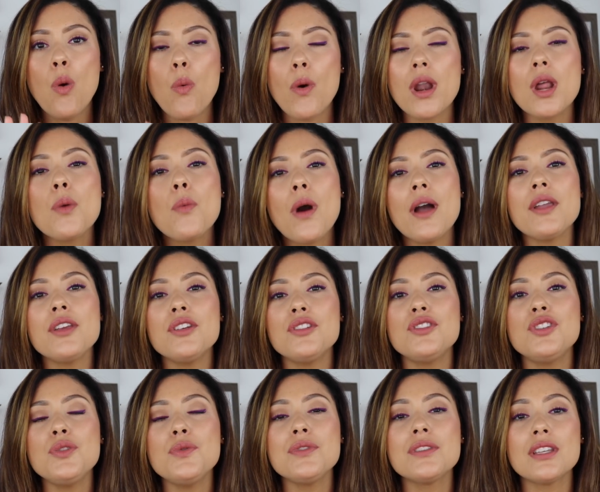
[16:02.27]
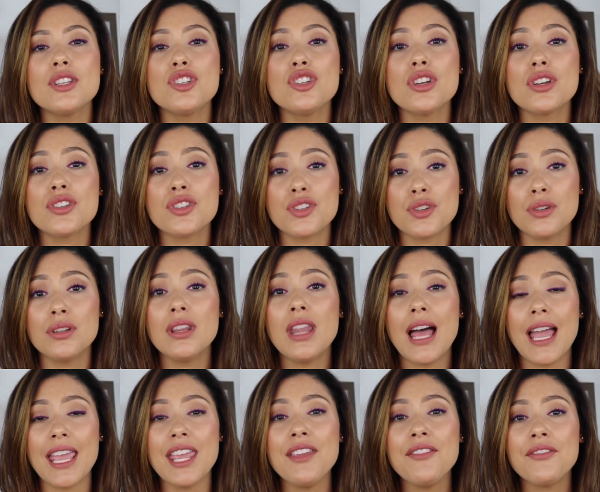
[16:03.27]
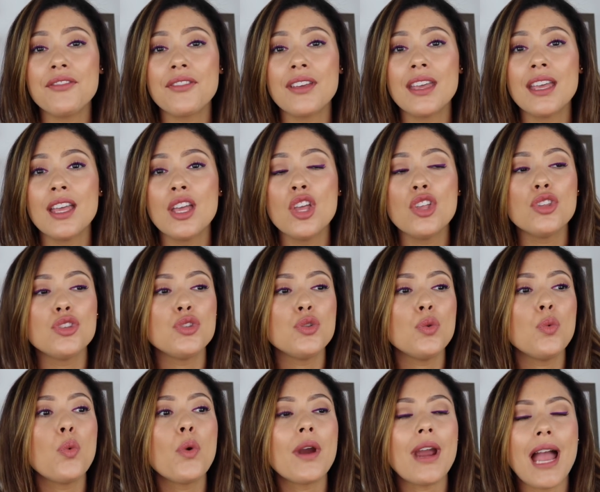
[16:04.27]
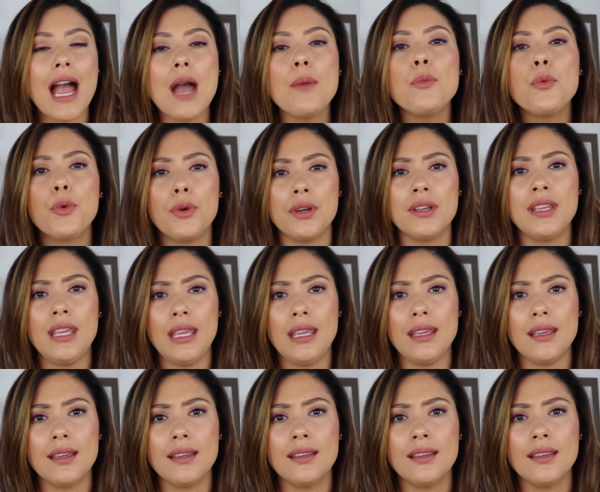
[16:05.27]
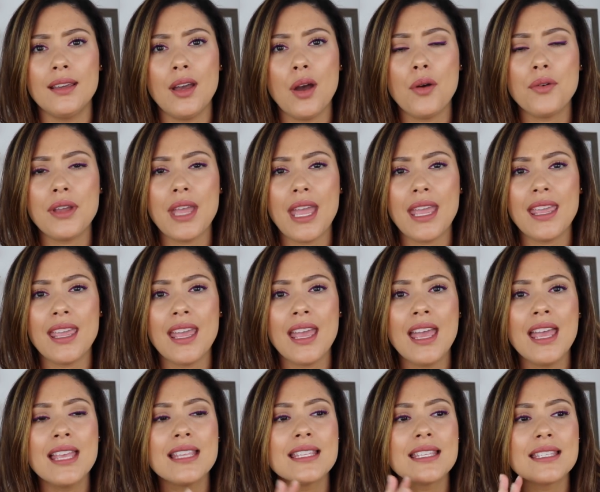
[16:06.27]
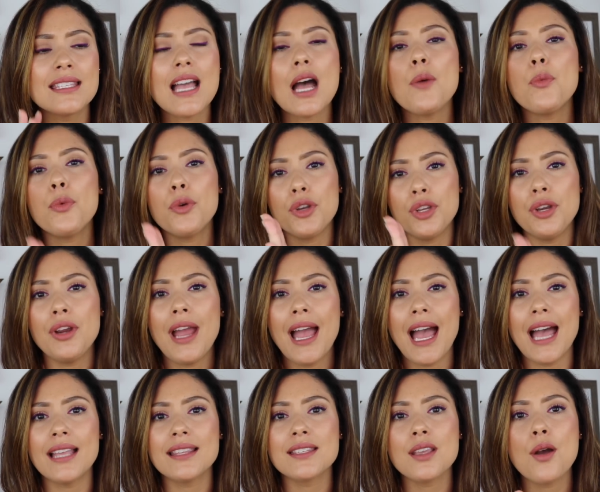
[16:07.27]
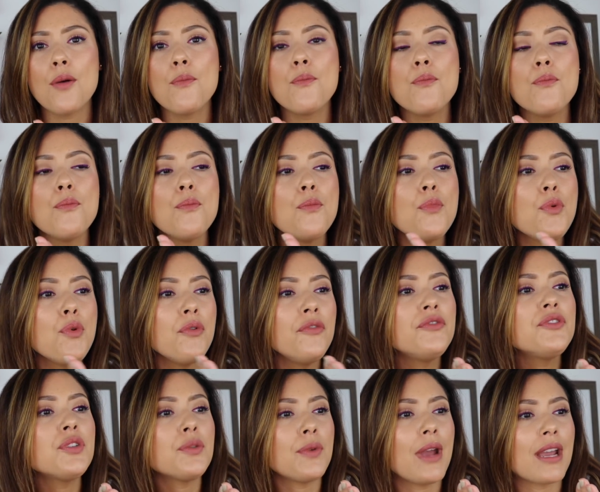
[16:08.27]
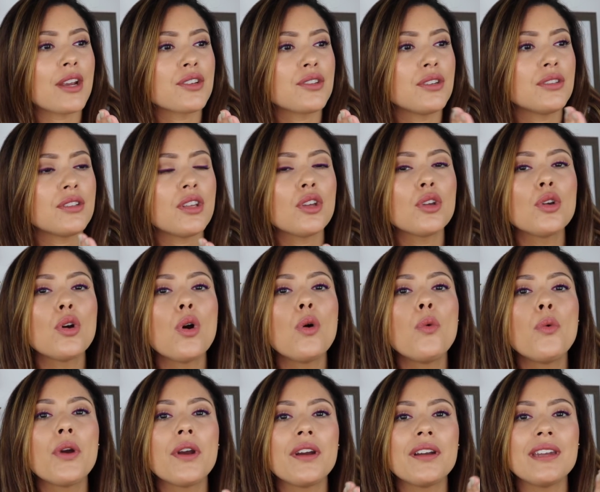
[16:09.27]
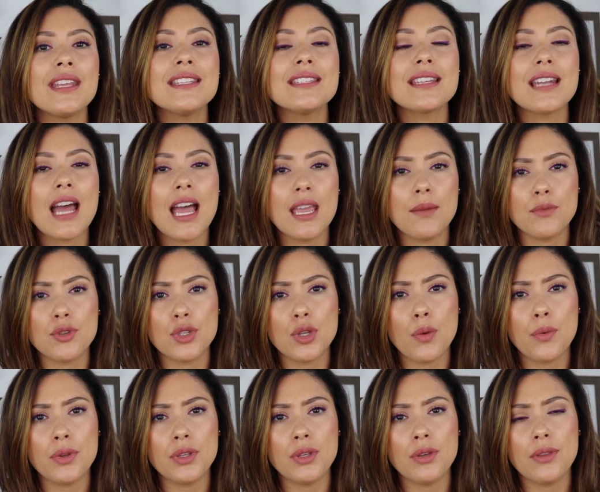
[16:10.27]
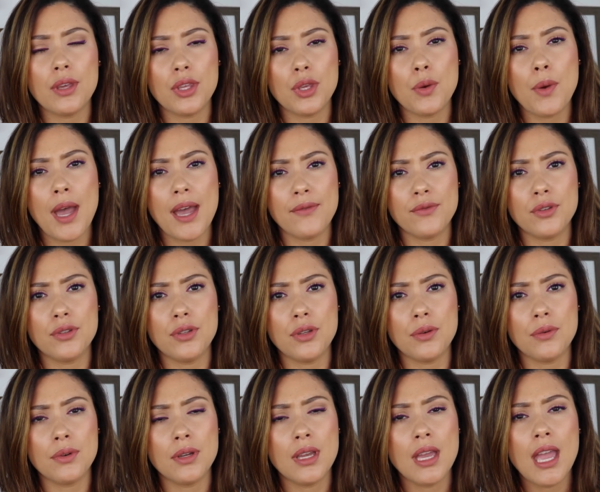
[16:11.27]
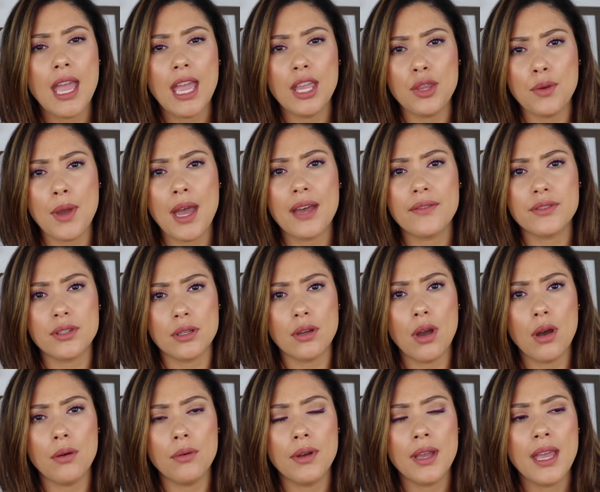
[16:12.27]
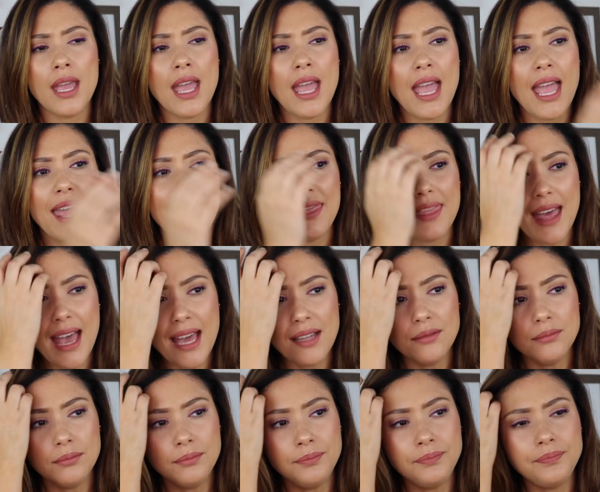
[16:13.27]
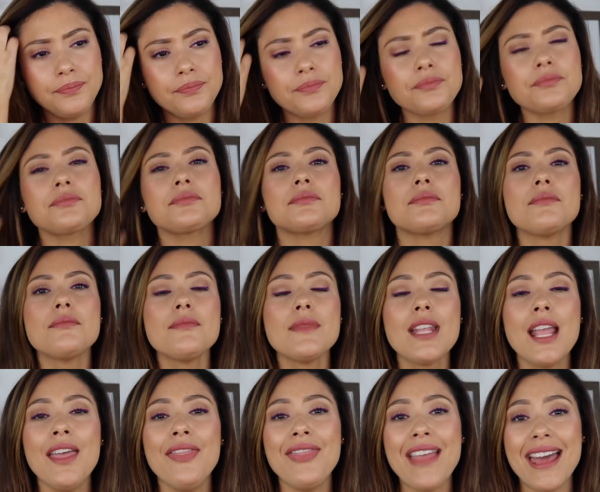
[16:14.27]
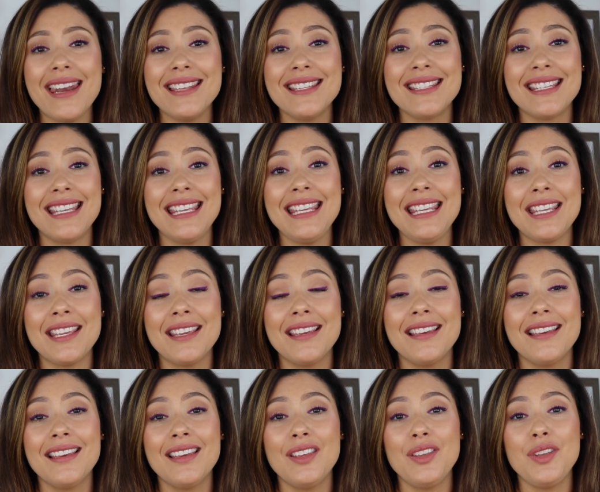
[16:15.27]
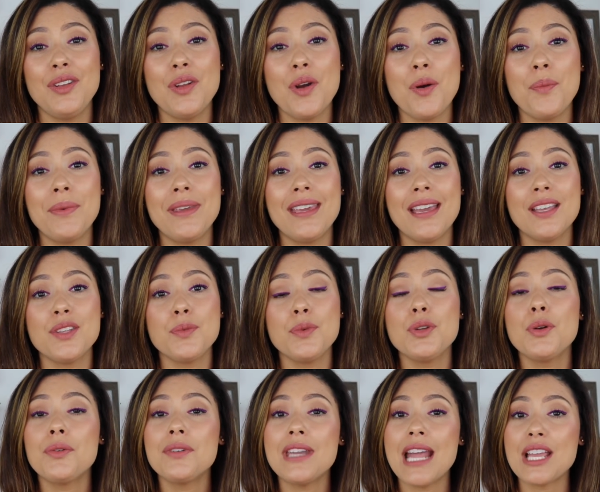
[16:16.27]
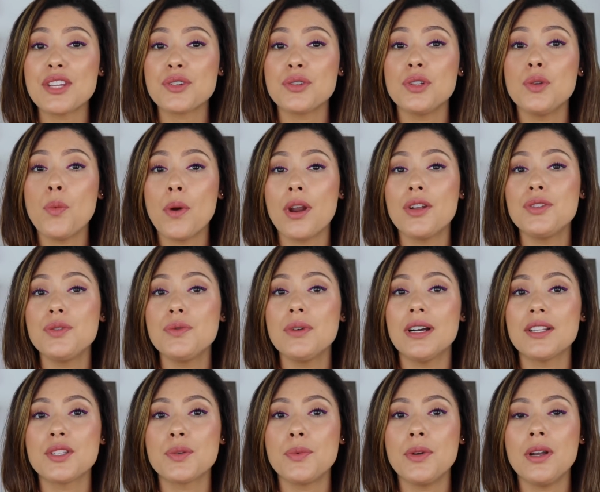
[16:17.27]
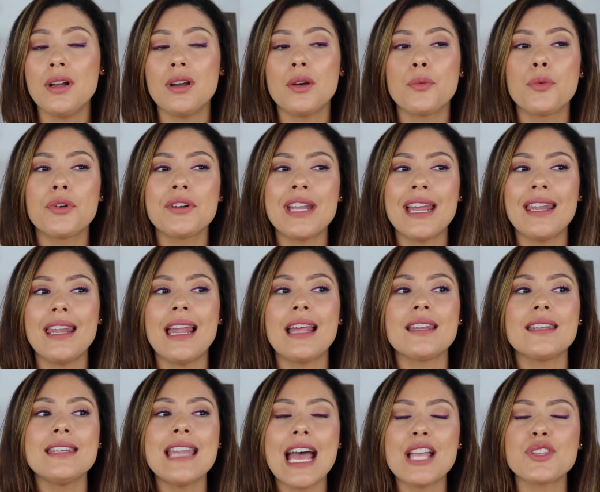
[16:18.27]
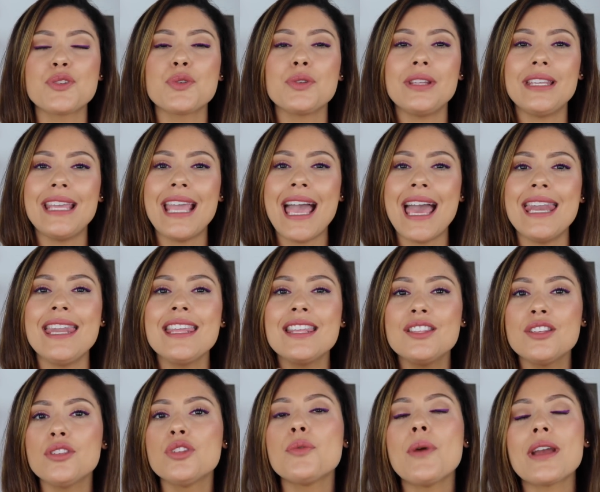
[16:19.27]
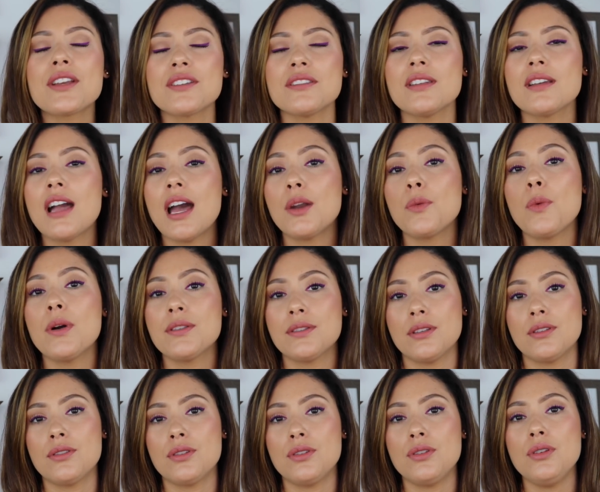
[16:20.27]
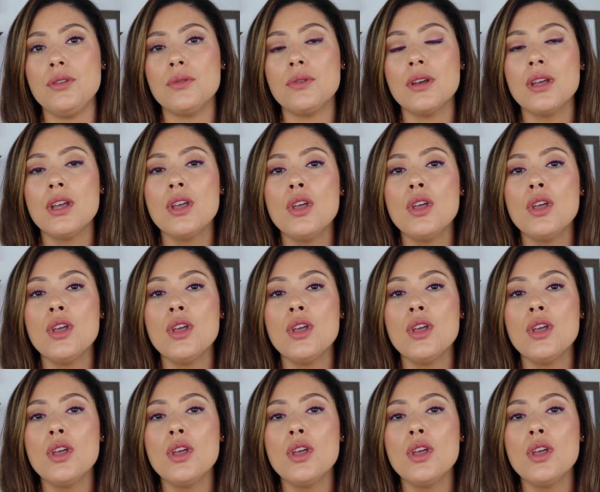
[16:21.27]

What I want you to do is adjust your life to where I'm working, okay? Stop where you're at, move directions, and go where it is that I am showing you that you have to do and you have to go. And that and that is key, you know, because we don't naturally want to do God's will, and we're not naturally heading in the direction that God wants us to do.